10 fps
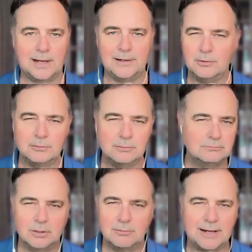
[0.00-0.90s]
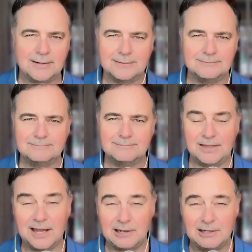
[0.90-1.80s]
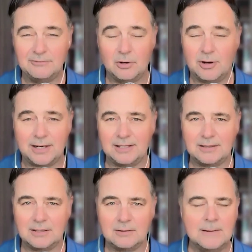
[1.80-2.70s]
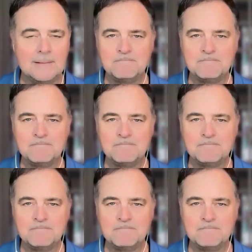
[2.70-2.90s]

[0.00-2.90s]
I know, how to, I think I even know how to get there,